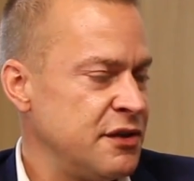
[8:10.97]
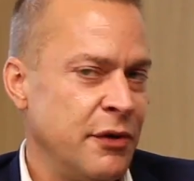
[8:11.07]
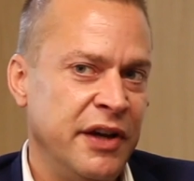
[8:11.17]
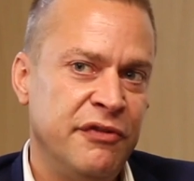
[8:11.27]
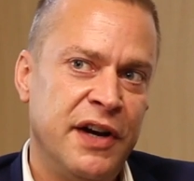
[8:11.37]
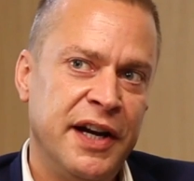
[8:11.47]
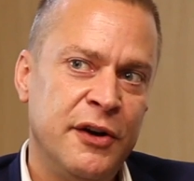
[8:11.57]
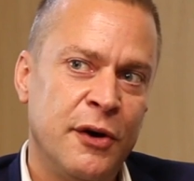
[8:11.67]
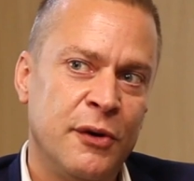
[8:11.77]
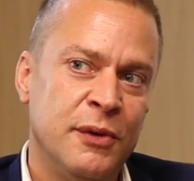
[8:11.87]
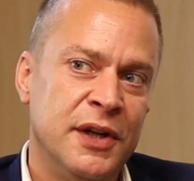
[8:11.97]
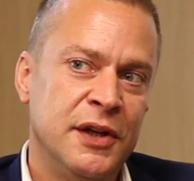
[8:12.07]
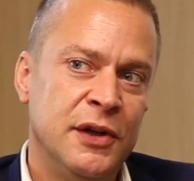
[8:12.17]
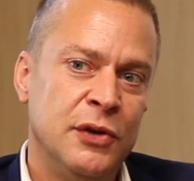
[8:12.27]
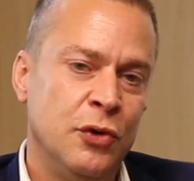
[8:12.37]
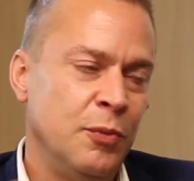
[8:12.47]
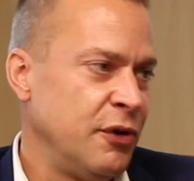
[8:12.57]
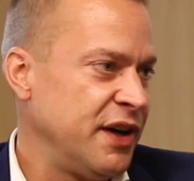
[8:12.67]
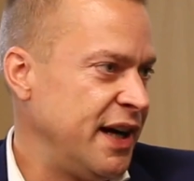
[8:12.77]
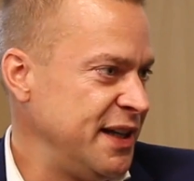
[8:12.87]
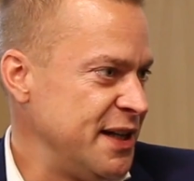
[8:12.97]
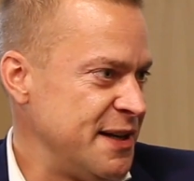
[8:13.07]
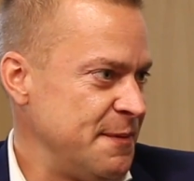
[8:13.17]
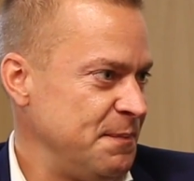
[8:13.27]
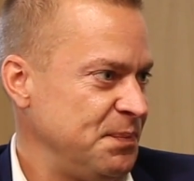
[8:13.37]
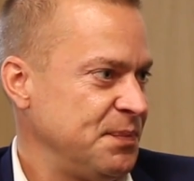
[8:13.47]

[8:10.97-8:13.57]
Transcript: So if I go to Bulgaria